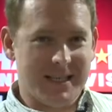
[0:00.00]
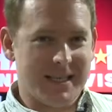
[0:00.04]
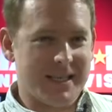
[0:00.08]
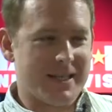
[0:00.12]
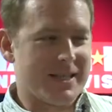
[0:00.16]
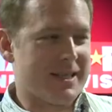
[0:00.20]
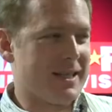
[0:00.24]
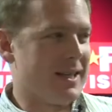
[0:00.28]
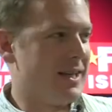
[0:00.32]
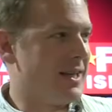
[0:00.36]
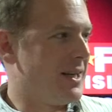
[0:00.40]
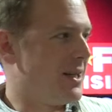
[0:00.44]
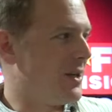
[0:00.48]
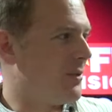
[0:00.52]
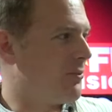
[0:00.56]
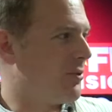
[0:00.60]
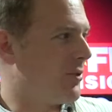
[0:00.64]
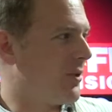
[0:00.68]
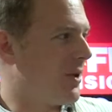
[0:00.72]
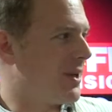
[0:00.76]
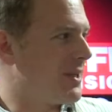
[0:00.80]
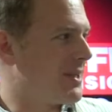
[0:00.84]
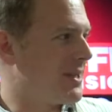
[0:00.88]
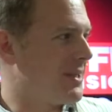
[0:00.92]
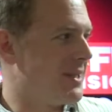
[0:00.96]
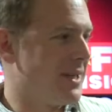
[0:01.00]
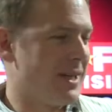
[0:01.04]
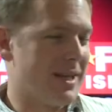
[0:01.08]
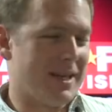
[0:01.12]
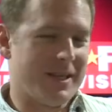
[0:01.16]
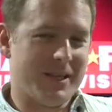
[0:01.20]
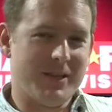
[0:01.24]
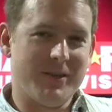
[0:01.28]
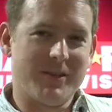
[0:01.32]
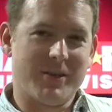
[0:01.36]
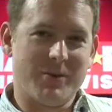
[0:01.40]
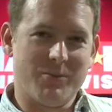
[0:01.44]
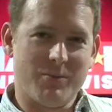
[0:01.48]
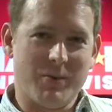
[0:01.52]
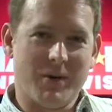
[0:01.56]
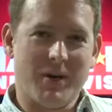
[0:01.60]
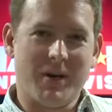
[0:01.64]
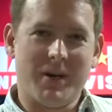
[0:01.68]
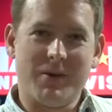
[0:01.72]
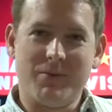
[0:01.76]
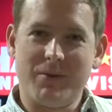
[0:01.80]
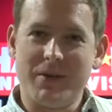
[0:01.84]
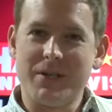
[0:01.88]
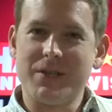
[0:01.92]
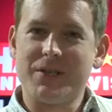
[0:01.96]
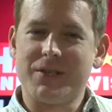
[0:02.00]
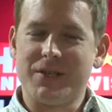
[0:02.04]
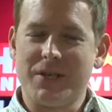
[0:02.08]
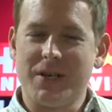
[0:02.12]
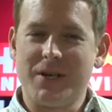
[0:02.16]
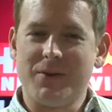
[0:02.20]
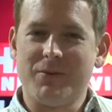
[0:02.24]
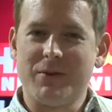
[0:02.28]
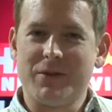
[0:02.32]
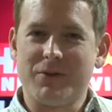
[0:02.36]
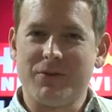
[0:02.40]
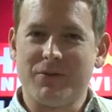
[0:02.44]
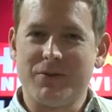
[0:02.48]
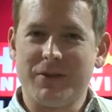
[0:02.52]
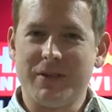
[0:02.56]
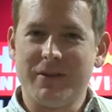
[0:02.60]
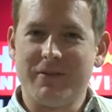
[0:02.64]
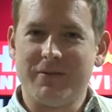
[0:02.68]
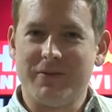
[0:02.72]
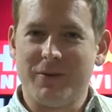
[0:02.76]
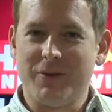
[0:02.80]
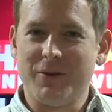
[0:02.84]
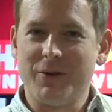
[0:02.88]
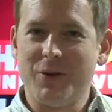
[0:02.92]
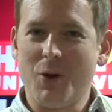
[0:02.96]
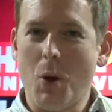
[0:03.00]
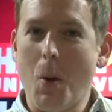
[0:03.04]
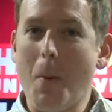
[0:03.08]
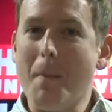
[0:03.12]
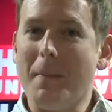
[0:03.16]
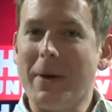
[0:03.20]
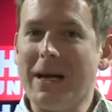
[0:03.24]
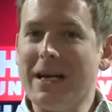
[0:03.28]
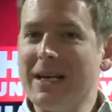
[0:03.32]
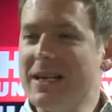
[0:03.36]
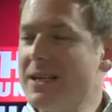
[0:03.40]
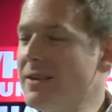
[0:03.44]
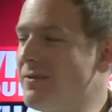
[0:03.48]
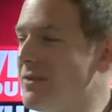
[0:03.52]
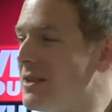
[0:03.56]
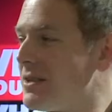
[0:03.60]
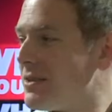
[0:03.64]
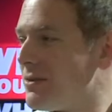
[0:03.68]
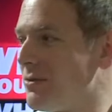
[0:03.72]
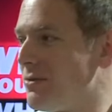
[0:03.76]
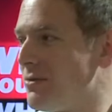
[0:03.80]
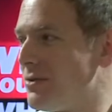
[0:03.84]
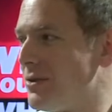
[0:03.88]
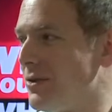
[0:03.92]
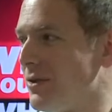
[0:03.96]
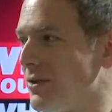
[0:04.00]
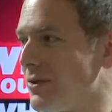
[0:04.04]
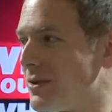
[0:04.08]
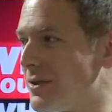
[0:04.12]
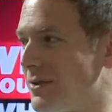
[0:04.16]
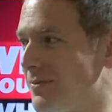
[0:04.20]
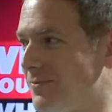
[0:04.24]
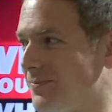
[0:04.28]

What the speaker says: There's a product in there that you can buy which will do it for you, believe it or not.